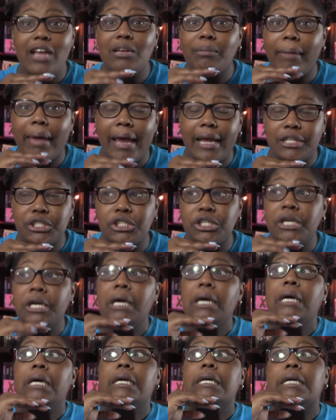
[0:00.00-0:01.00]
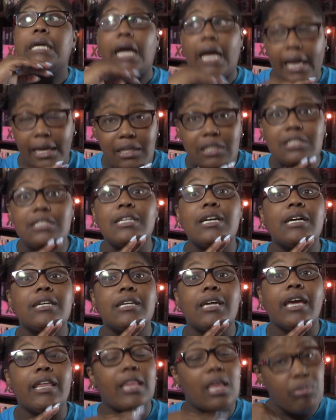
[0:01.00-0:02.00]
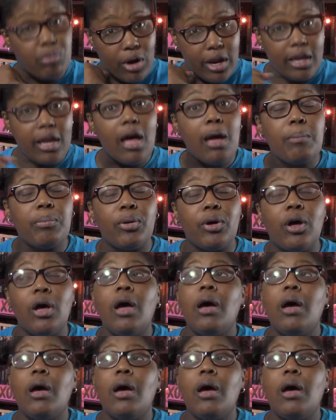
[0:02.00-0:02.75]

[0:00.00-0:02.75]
to match kind of suck and they break up.